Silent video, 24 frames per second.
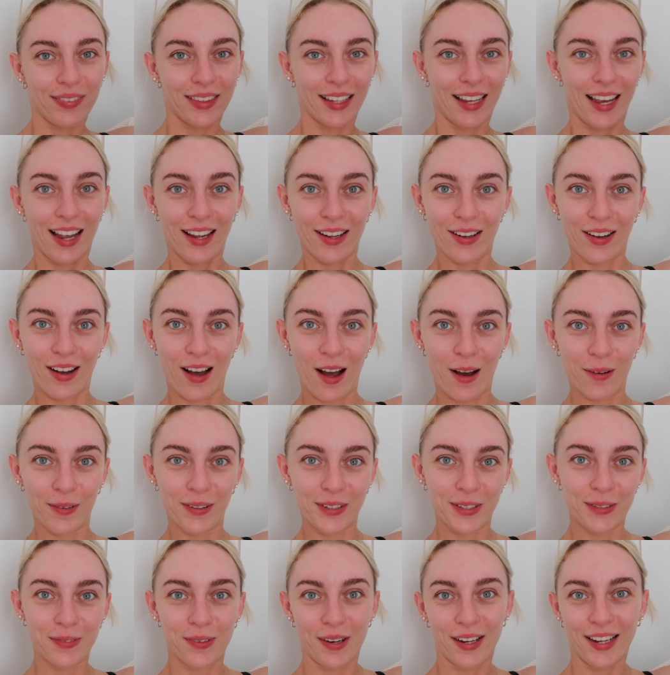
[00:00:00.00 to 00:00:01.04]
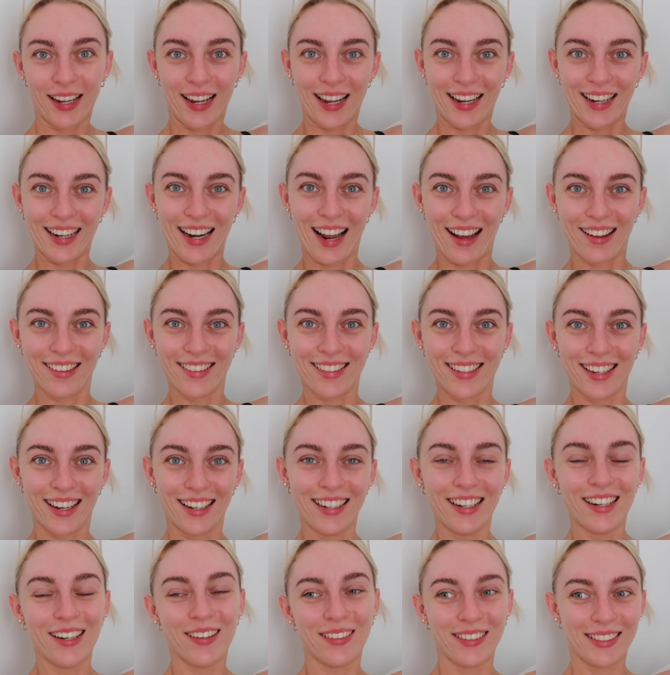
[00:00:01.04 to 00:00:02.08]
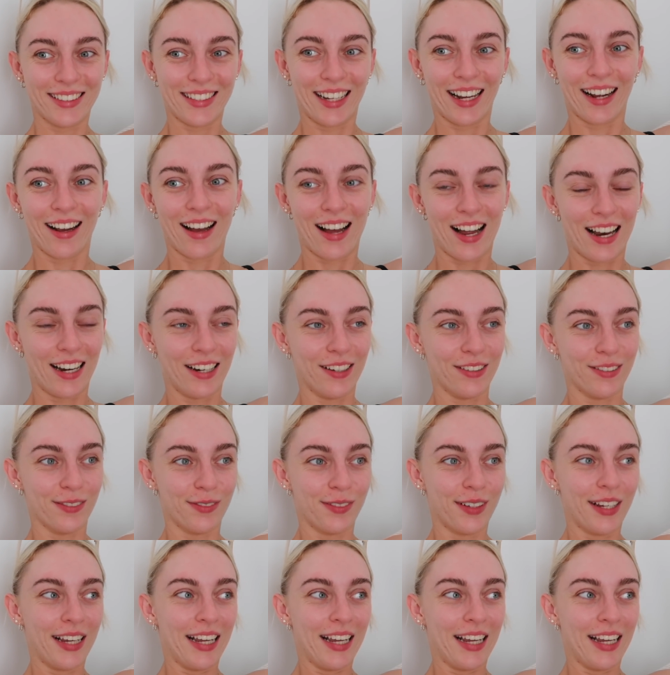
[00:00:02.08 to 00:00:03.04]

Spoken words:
get your car washed while you get your nails done. I know it's like kind of,